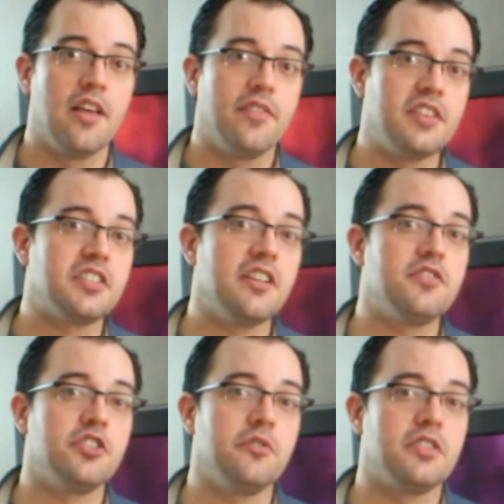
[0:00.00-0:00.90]
This
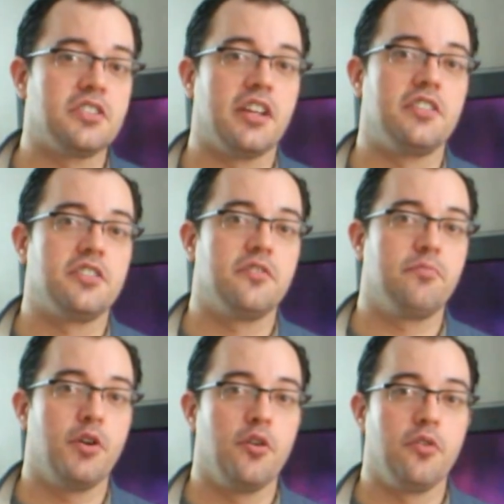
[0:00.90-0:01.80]
gives you the sense of
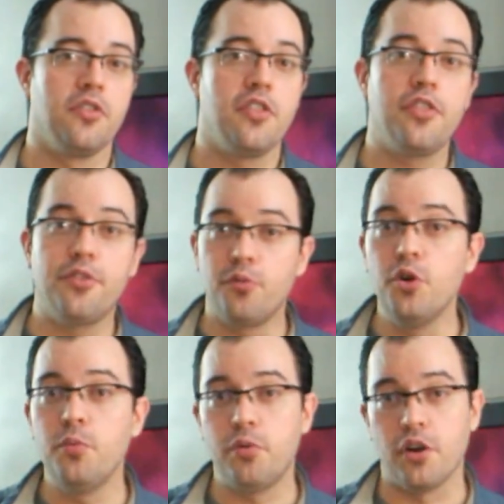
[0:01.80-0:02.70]
both
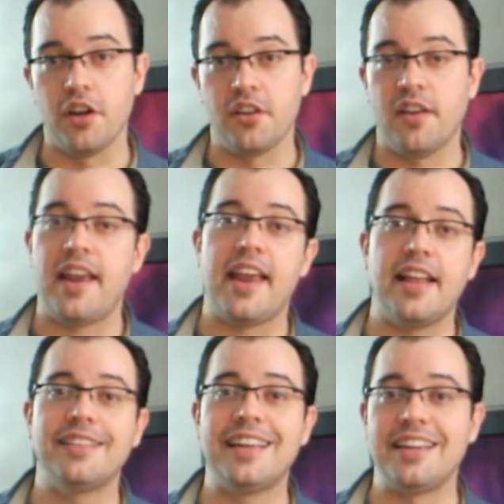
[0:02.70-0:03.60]
throughput
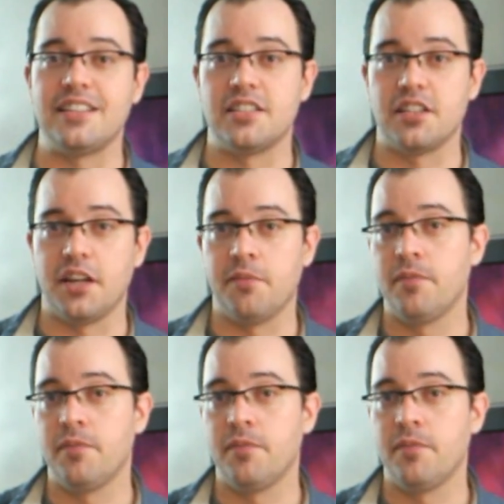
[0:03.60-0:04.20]
and latency.